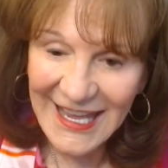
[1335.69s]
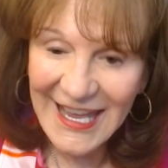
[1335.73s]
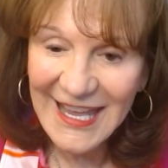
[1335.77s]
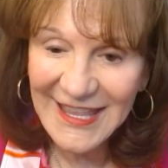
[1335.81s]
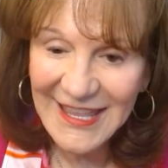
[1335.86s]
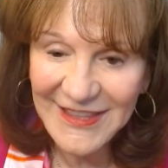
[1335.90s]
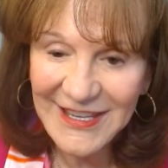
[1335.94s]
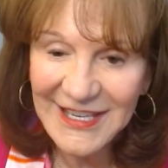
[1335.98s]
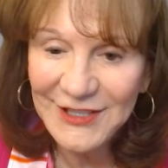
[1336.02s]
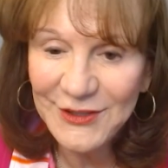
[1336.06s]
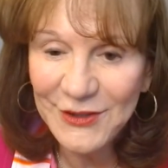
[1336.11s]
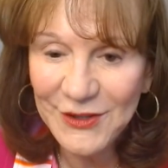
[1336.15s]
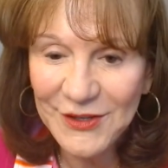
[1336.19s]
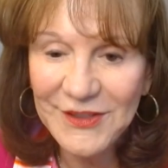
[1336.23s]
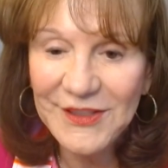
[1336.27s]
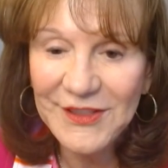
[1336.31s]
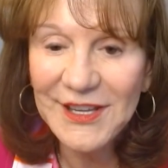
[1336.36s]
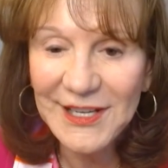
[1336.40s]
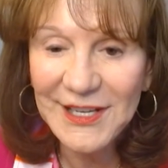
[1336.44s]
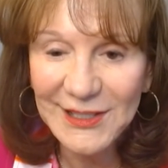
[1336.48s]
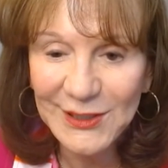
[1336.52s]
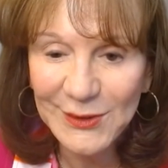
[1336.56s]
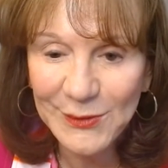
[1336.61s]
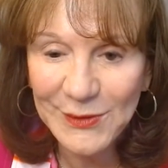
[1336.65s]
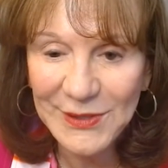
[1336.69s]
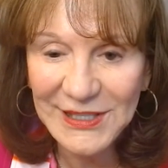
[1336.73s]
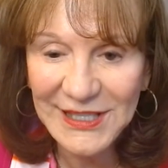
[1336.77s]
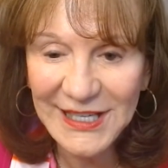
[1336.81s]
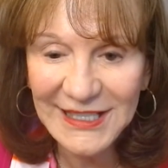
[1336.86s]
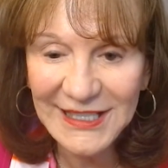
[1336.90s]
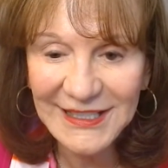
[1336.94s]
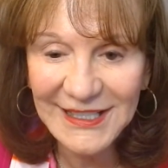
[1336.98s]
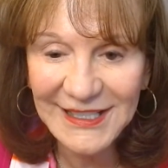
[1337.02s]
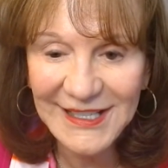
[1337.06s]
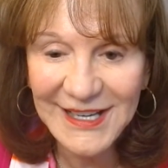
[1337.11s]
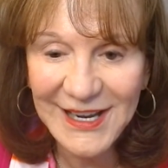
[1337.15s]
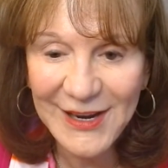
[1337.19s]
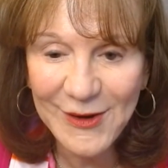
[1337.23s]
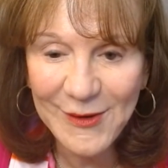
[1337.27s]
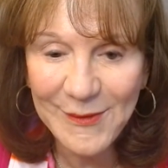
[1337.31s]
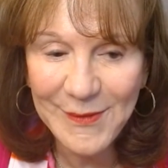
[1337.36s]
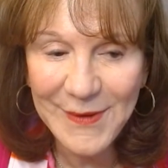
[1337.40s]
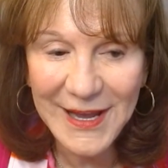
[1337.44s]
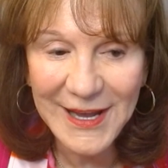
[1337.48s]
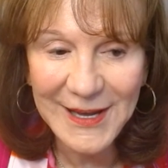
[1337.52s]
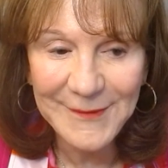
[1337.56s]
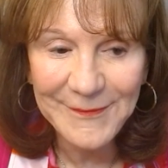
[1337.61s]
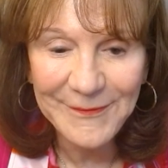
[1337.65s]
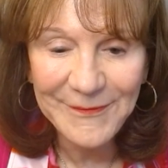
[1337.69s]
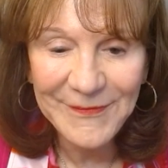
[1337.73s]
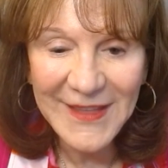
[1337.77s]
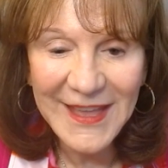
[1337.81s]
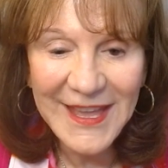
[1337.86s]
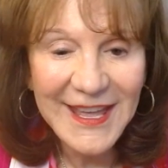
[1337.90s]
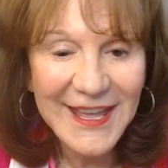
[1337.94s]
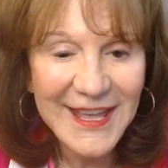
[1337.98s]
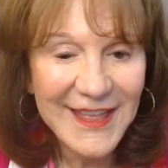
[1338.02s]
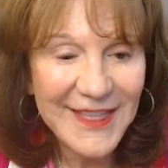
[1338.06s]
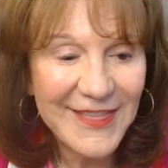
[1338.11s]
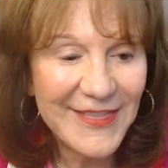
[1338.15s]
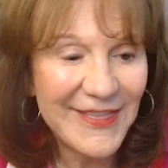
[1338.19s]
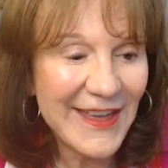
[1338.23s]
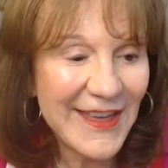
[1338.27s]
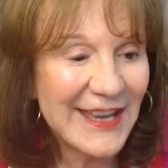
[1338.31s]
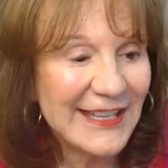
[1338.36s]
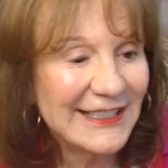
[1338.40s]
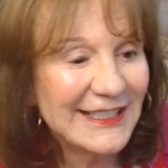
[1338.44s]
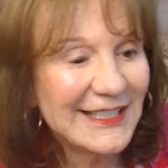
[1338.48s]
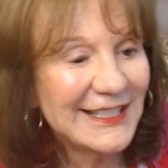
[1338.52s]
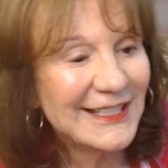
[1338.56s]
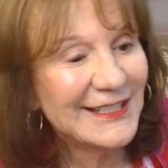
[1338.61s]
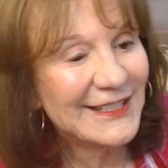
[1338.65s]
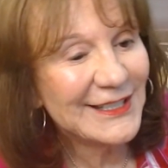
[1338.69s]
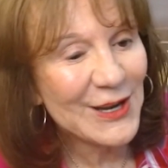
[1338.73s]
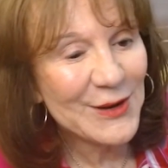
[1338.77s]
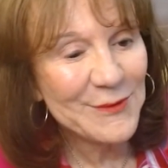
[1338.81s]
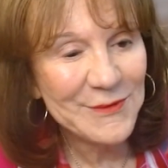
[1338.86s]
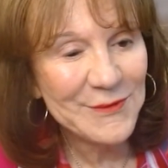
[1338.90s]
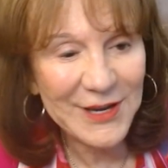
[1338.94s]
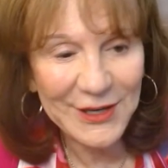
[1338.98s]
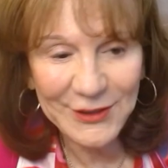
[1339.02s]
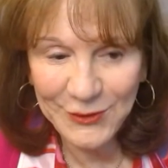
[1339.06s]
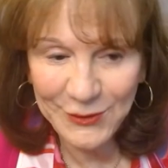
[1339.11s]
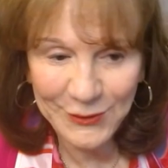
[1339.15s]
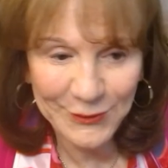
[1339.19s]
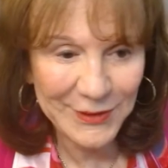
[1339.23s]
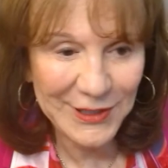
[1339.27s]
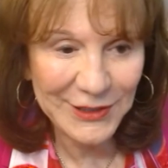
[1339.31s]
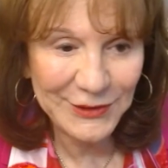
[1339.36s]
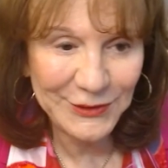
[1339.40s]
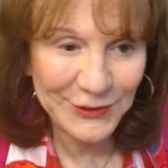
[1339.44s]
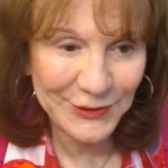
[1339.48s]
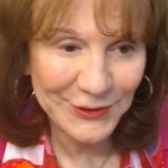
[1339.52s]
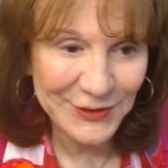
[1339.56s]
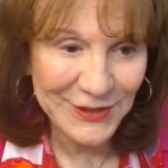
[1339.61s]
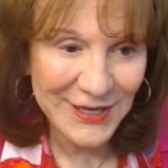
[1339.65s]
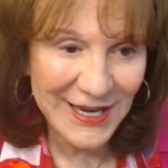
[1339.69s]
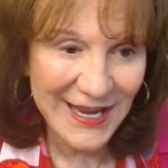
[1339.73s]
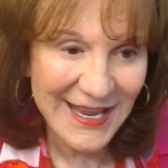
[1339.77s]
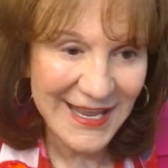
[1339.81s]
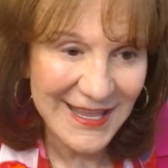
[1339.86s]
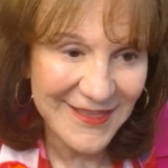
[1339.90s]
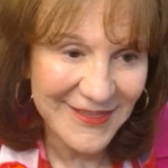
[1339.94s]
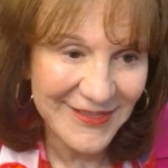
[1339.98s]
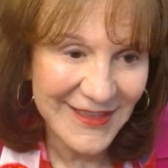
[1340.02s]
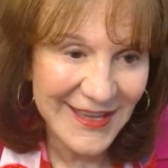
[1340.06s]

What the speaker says: And these are things we need to know about. Thanks so much, Richard, and